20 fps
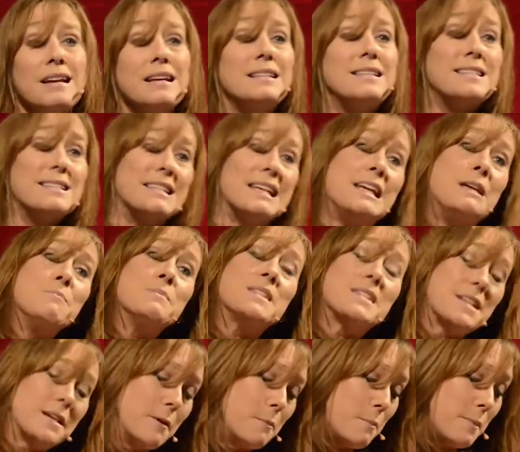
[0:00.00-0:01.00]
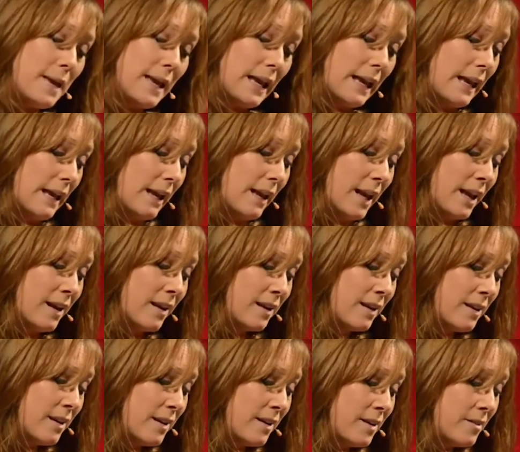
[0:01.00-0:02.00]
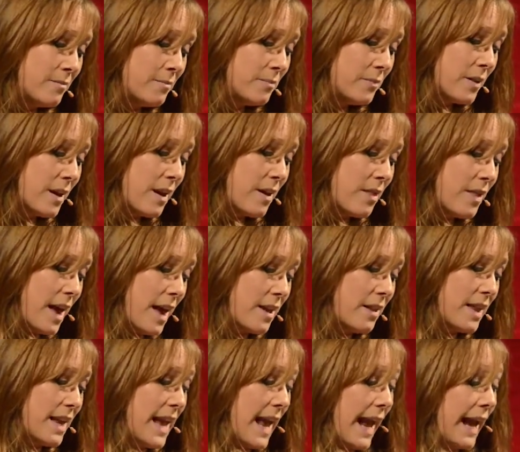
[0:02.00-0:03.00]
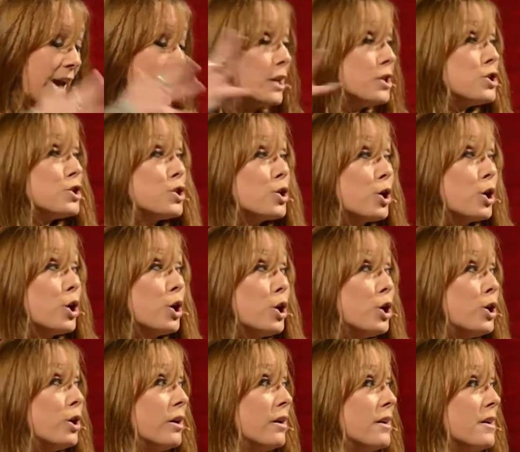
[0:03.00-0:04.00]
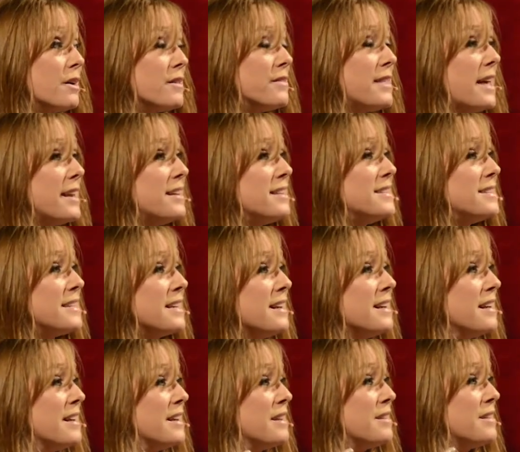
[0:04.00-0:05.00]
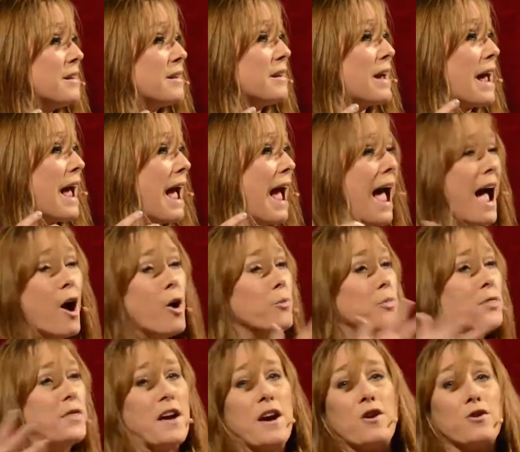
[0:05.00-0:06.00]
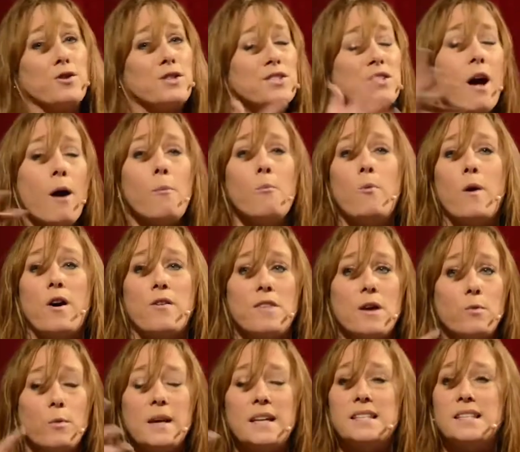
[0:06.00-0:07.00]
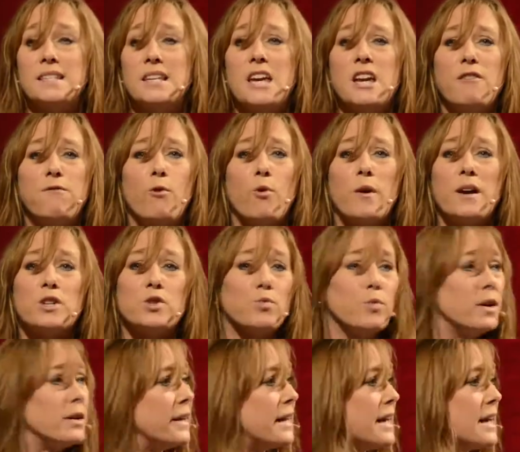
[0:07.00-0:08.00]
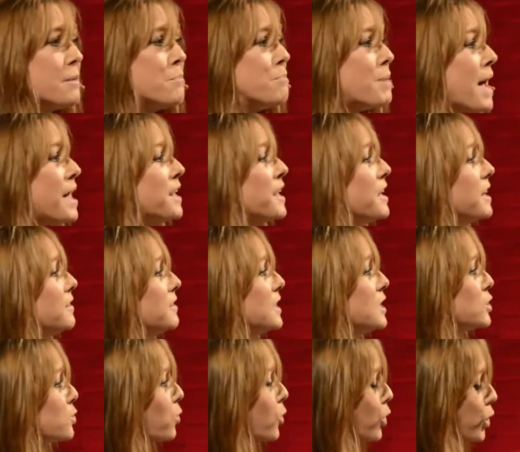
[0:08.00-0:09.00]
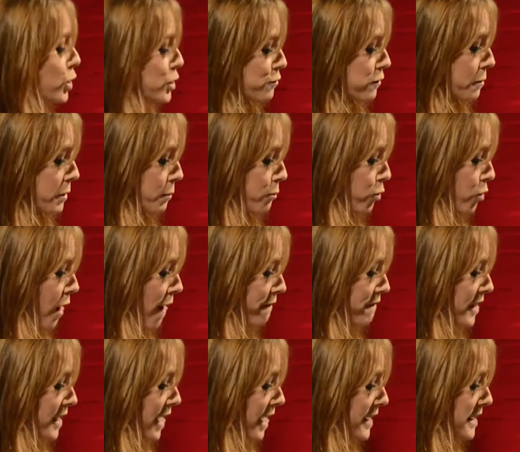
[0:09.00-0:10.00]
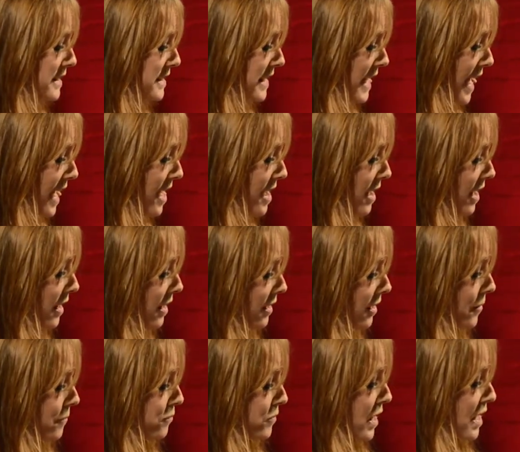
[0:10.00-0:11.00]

It seems to me that the answer that is out there somewhere that we seek for is really embedded in these words from the prophet Isaiah.